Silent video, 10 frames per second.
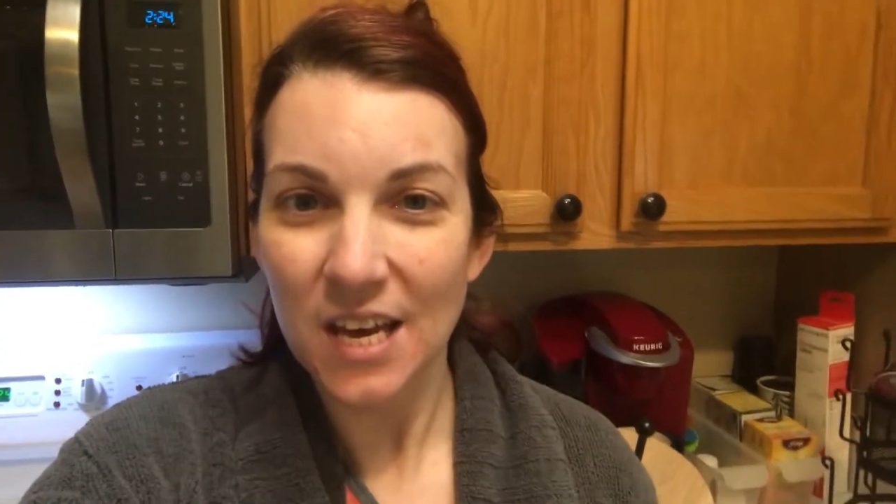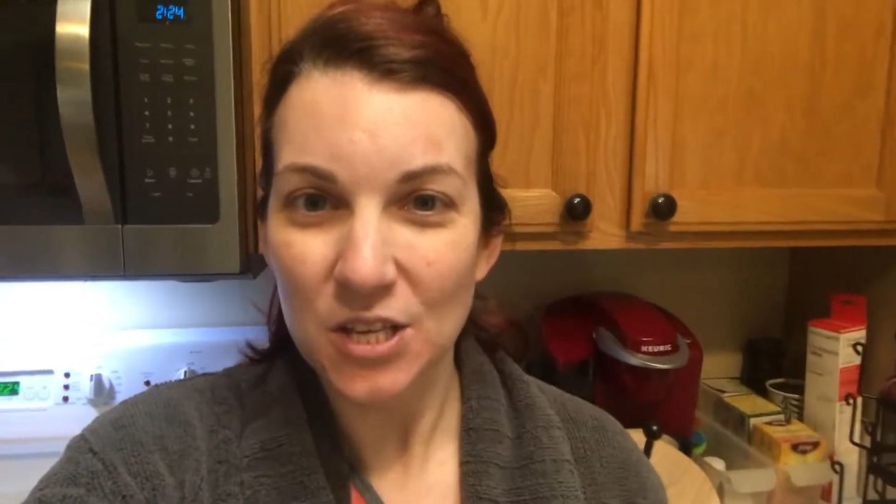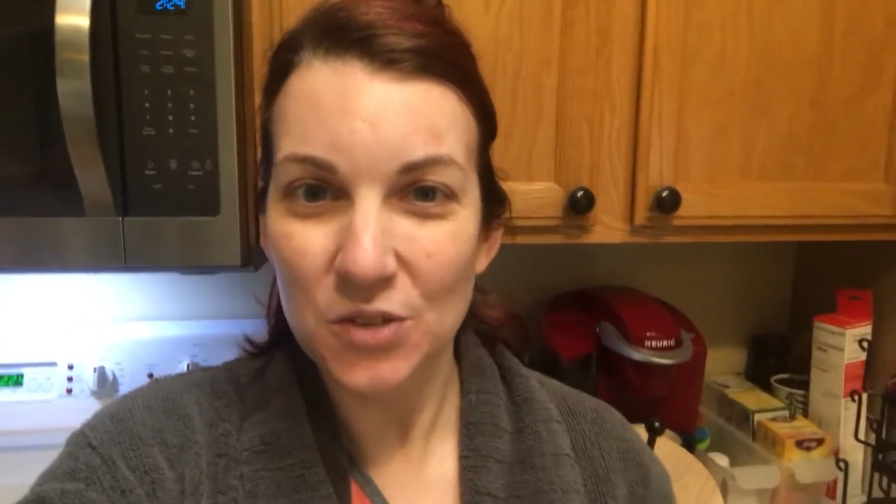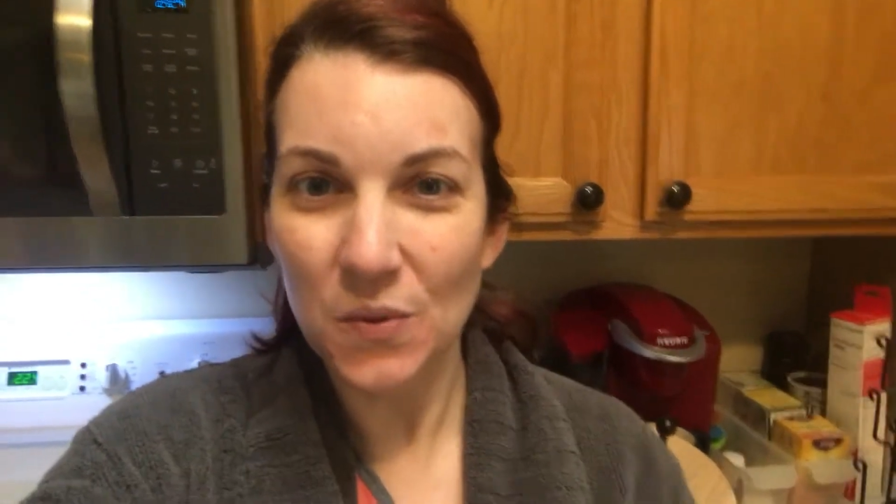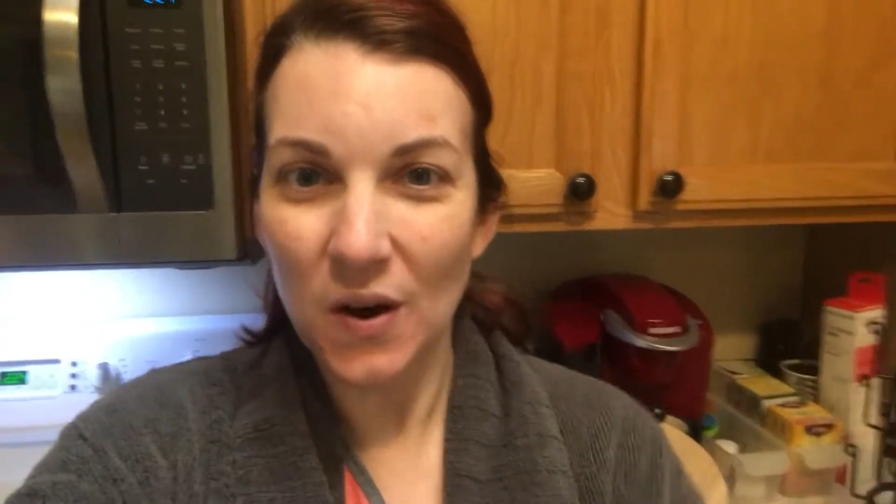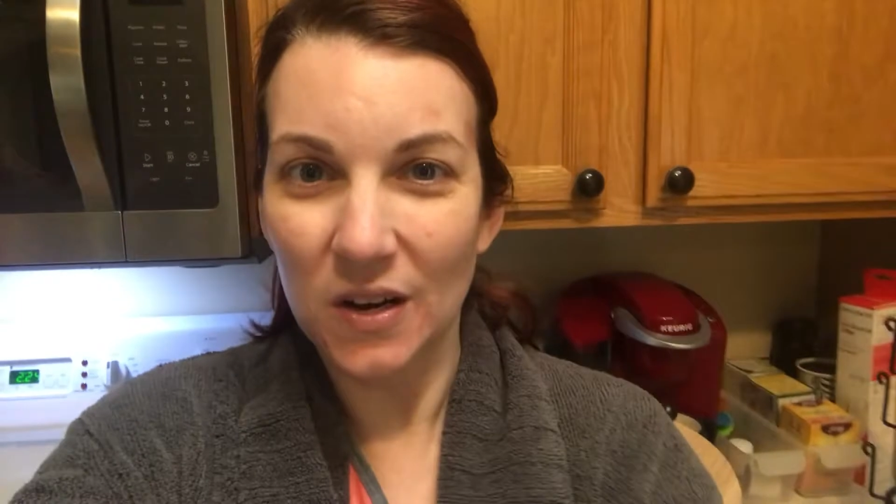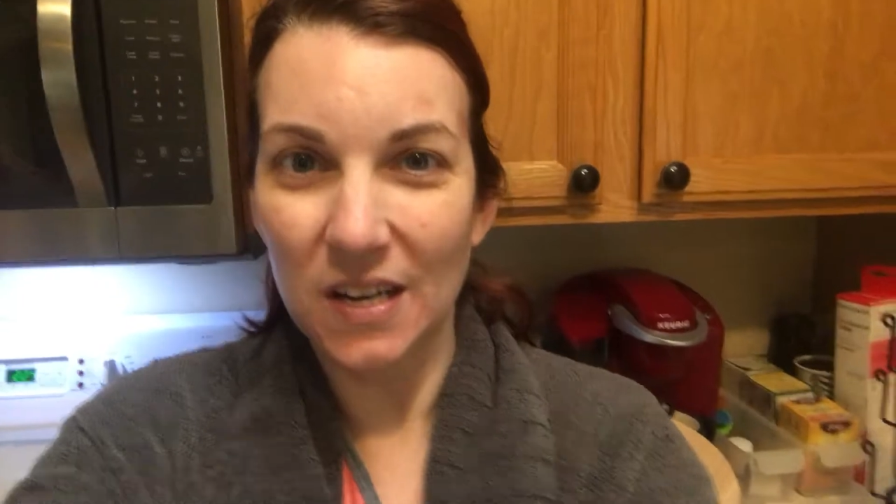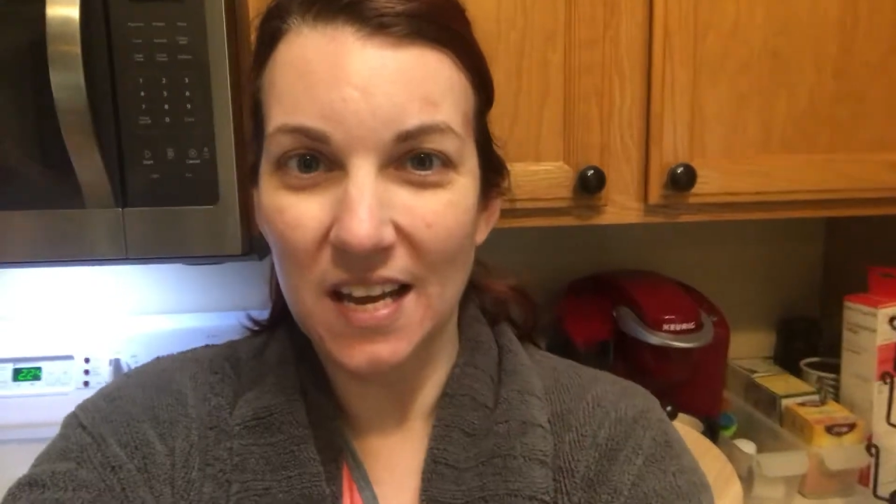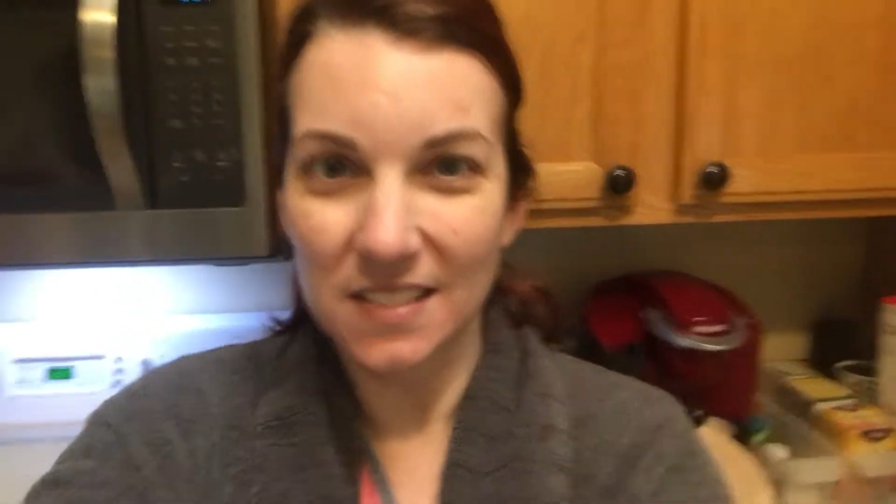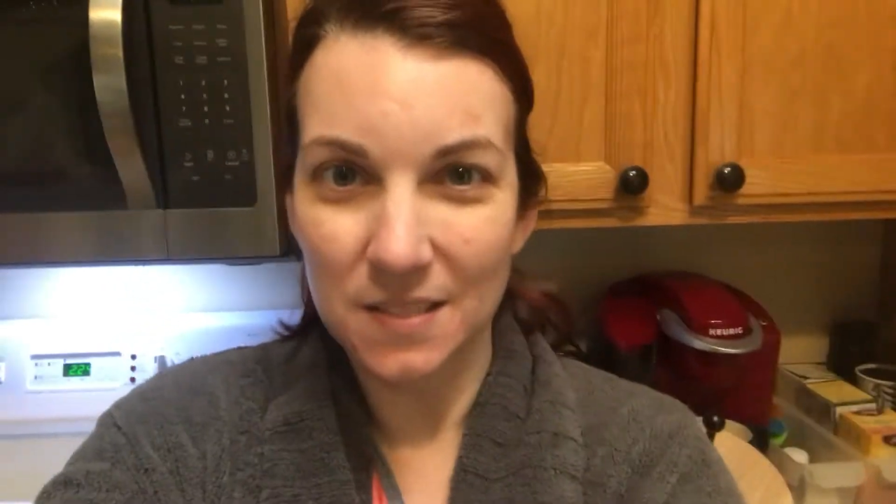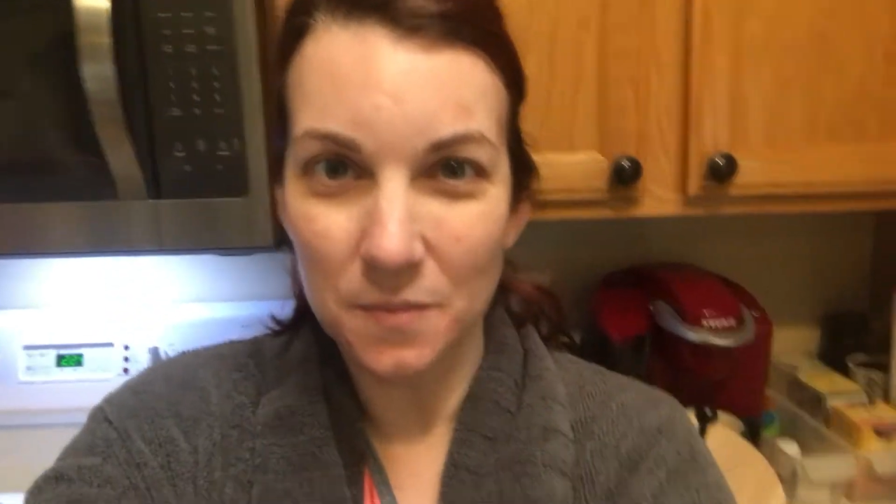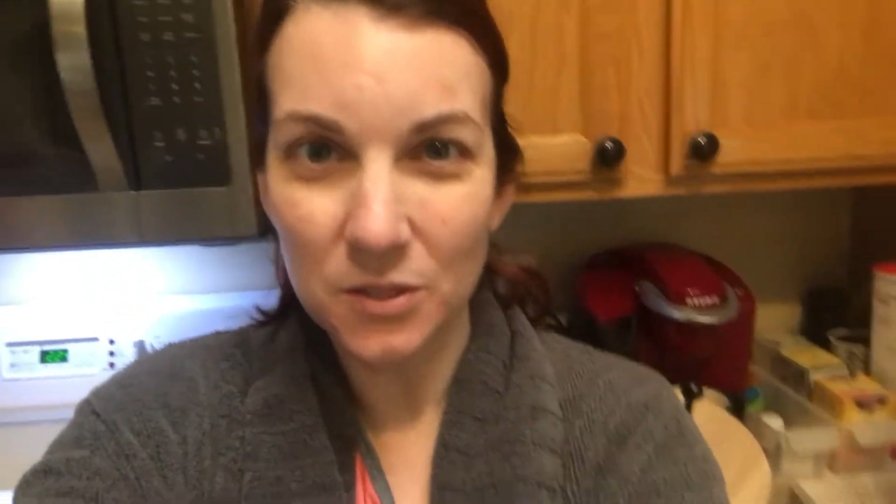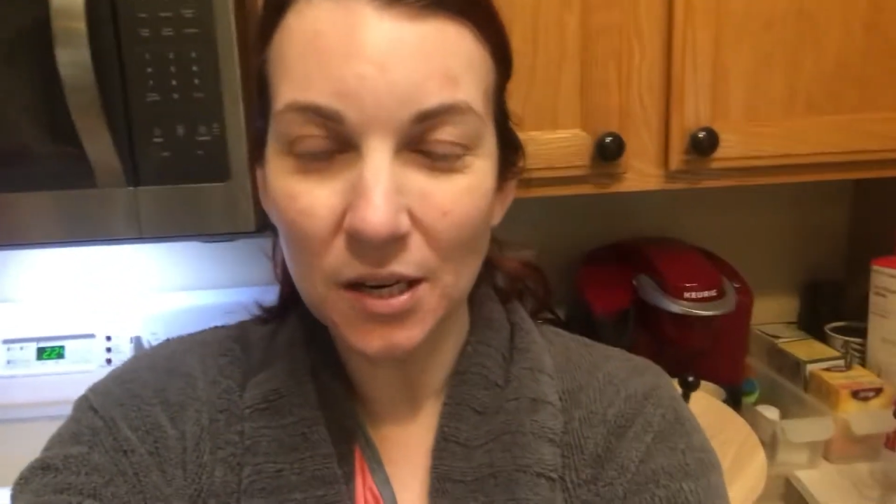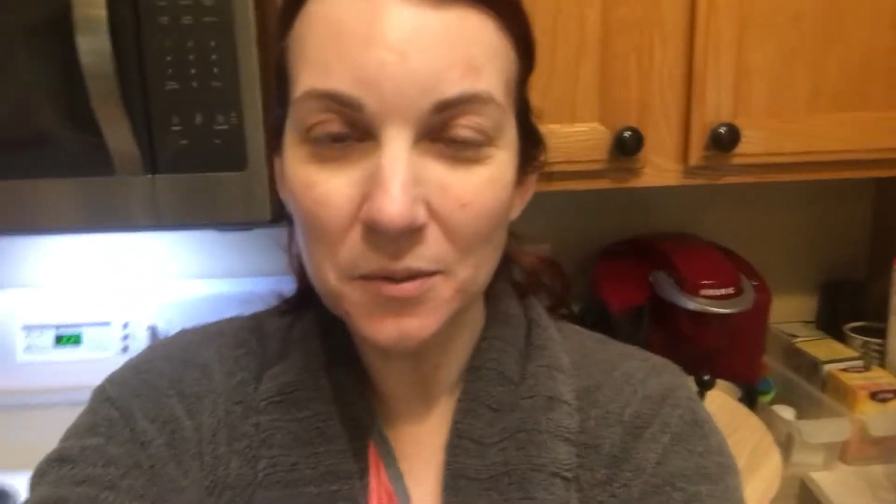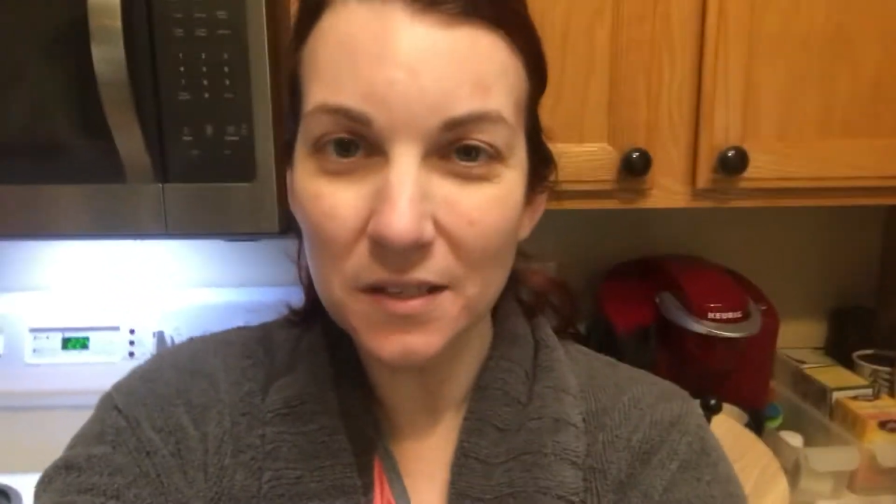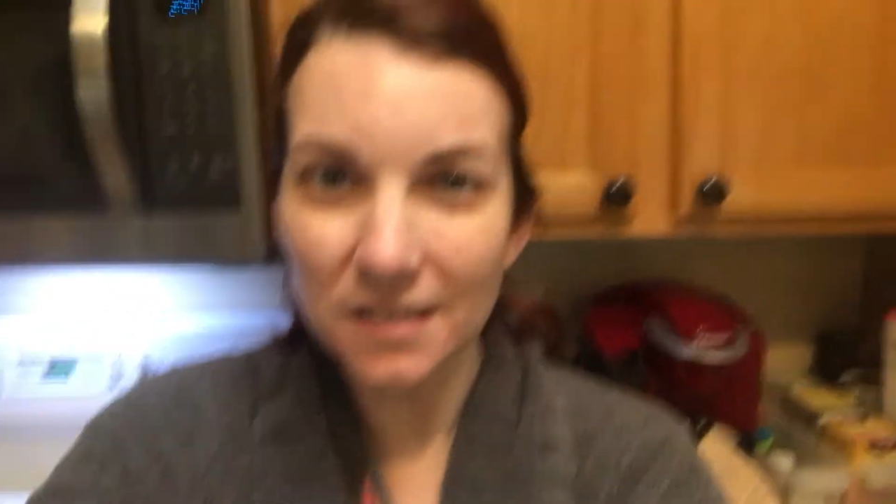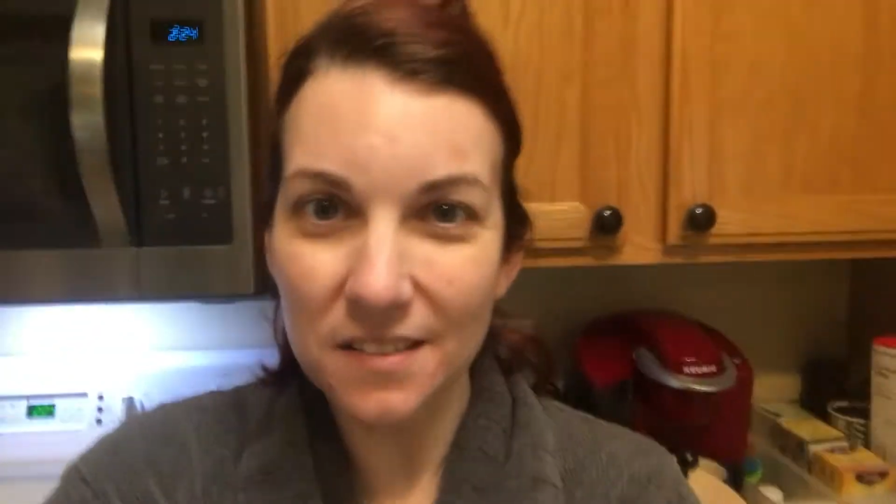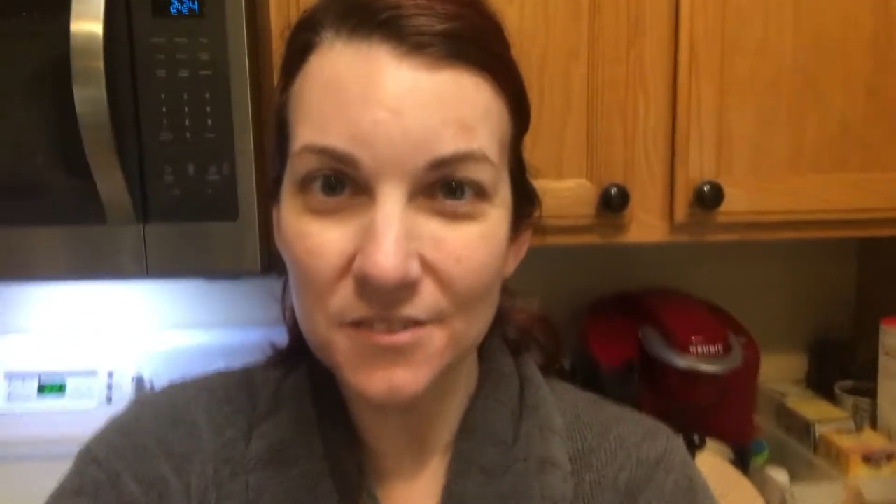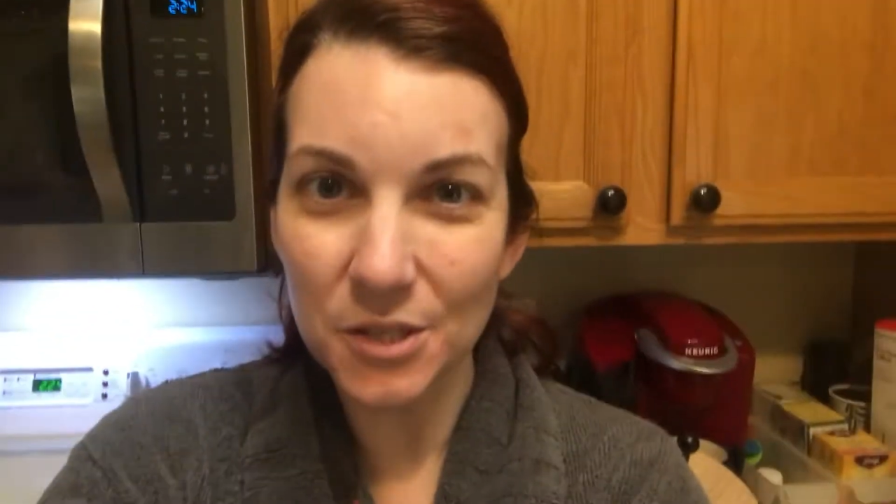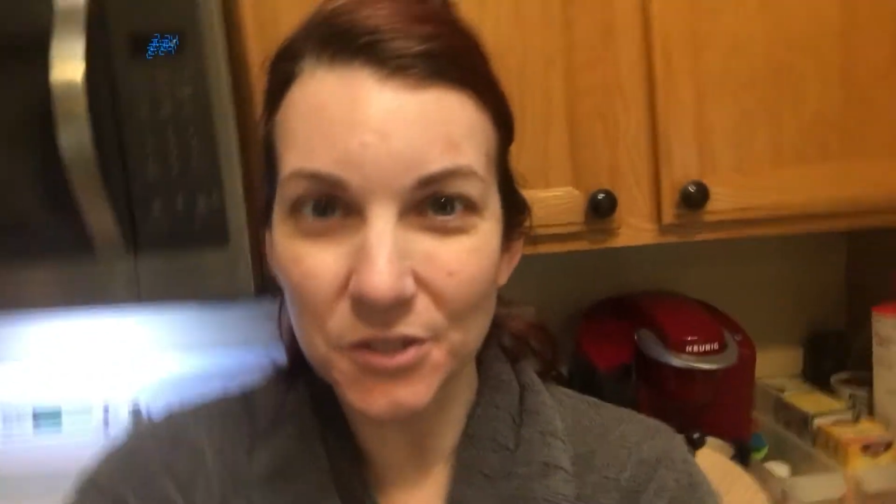you are a subscriber and
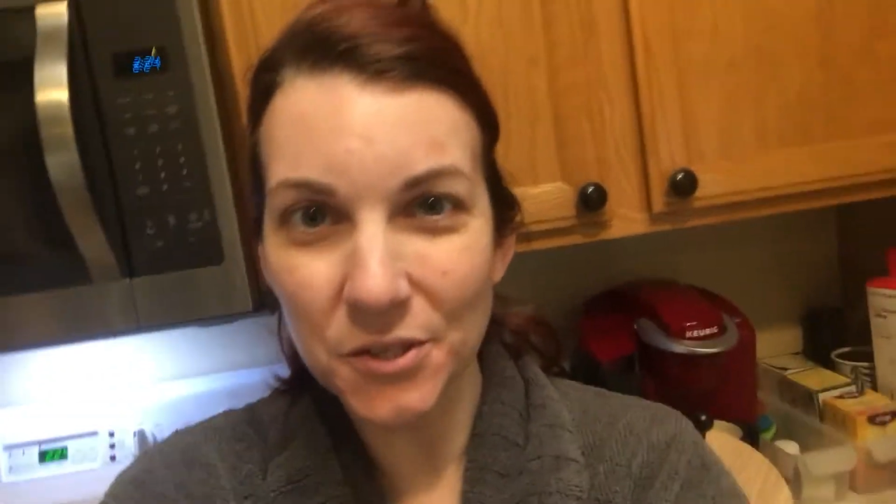if you're